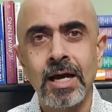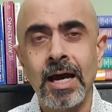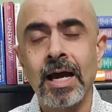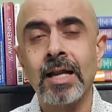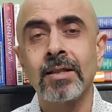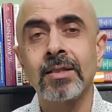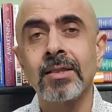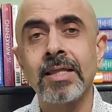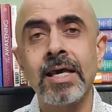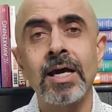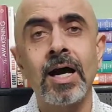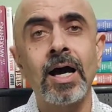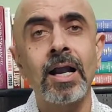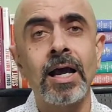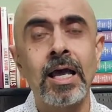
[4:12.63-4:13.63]
and they
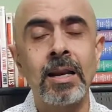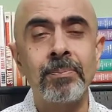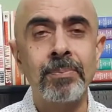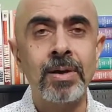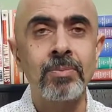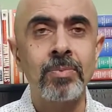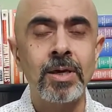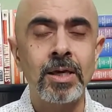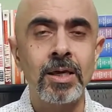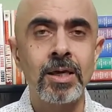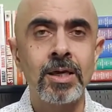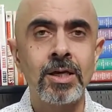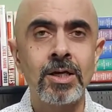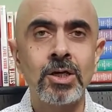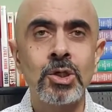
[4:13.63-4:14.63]
are helping me
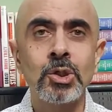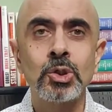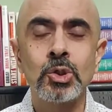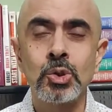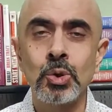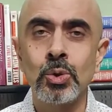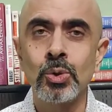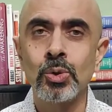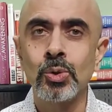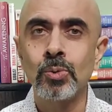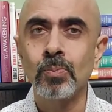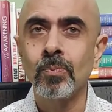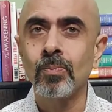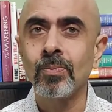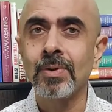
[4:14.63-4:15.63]

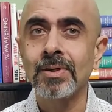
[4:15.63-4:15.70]
to